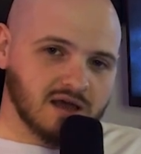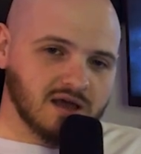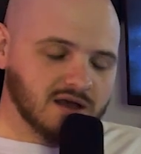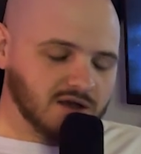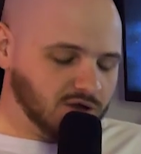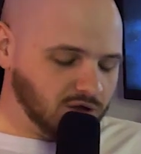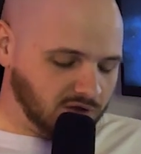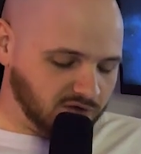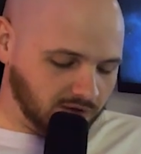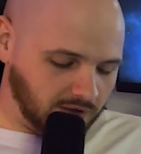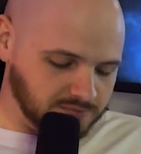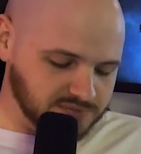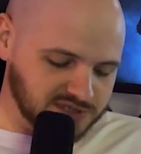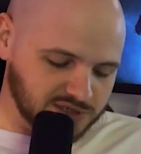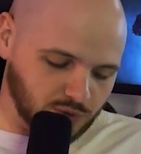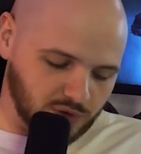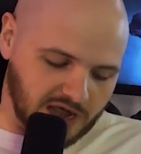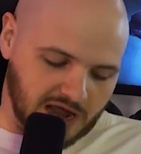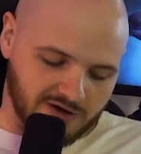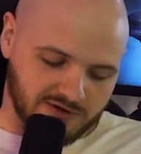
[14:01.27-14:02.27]
I'm
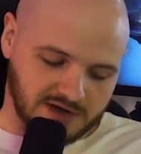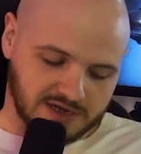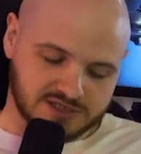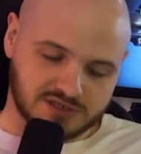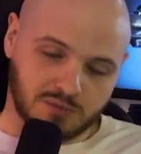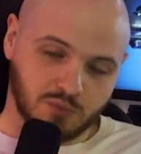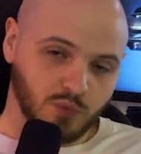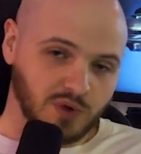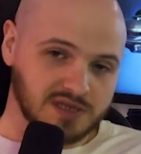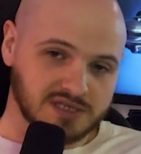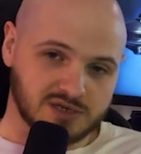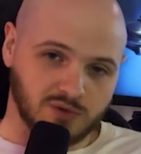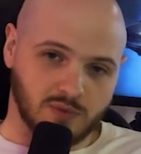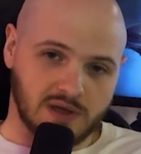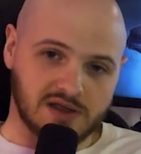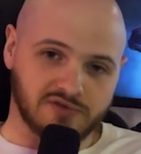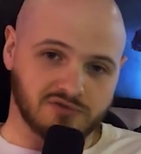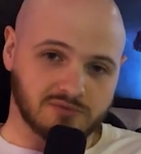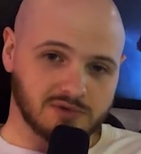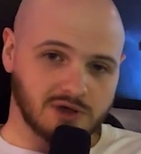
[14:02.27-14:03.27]
still carrying some winter
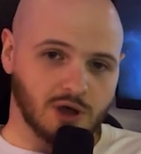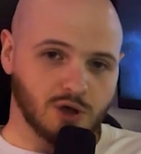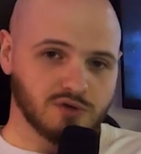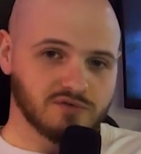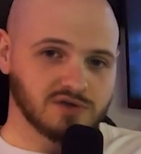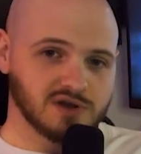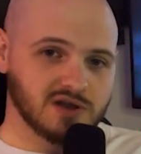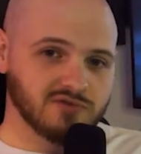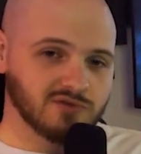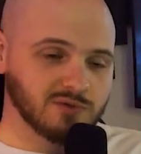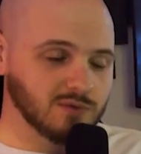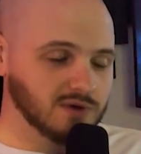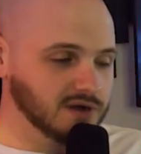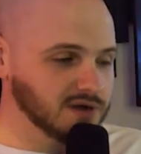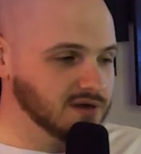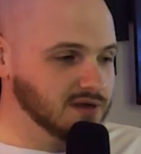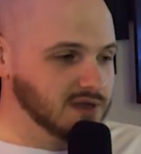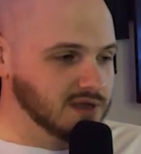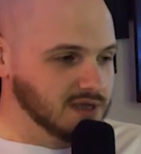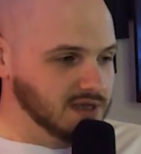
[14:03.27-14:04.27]
weight from COVID,
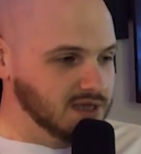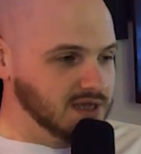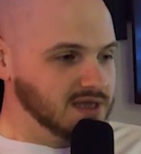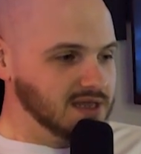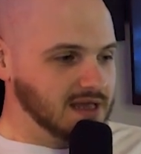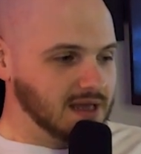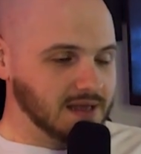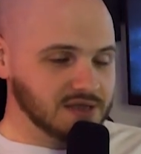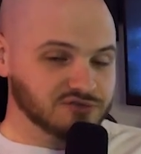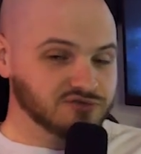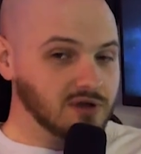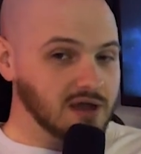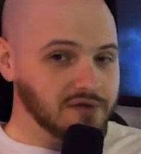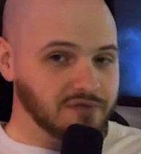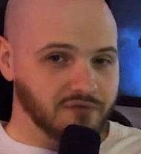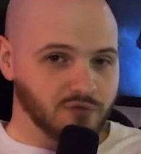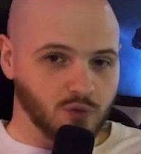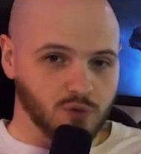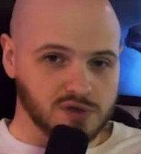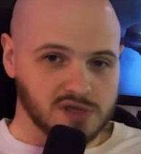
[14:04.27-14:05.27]
everyone. Yeah, that's right.
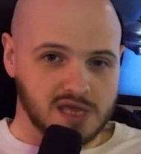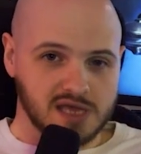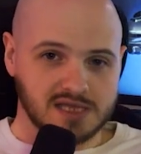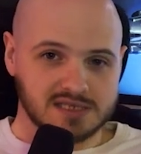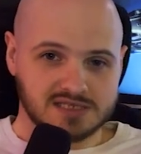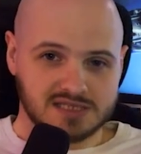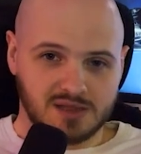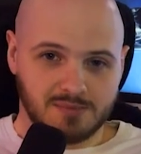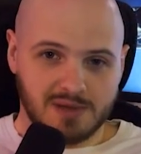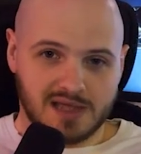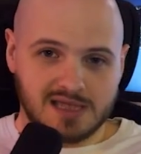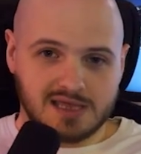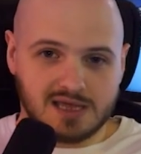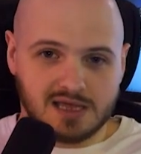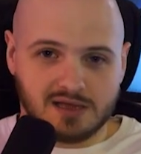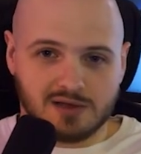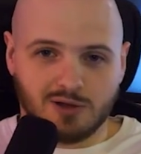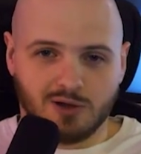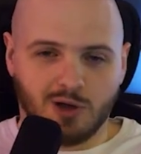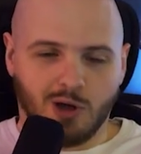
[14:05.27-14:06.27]
4 years in the
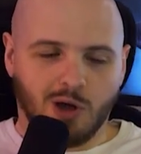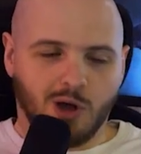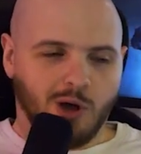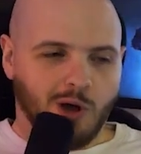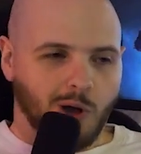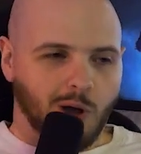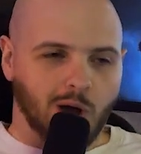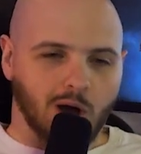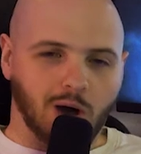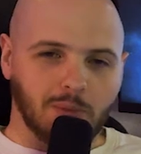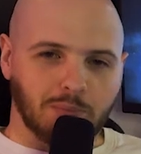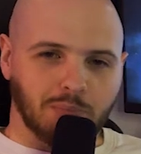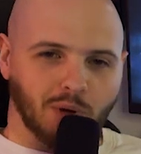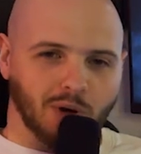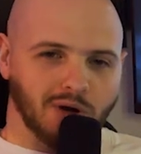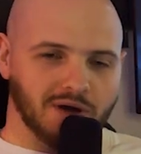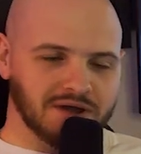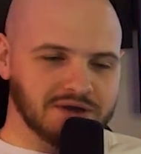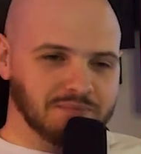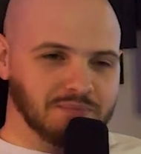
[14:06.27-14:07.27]
making. All
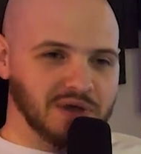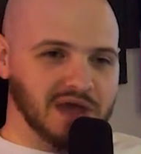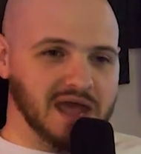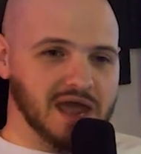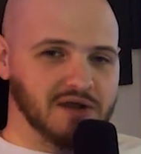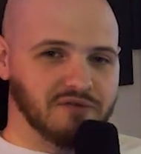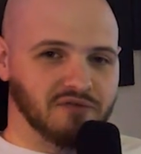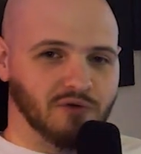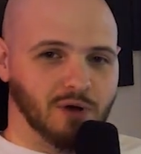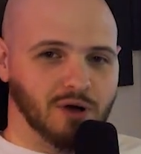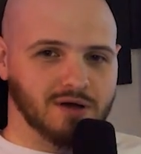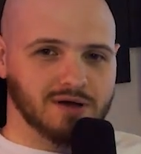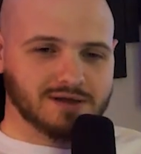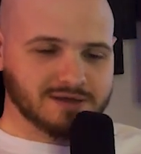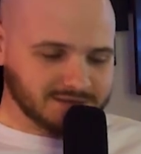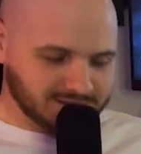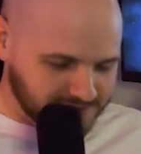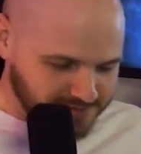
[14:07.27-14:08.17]
bought and paid for.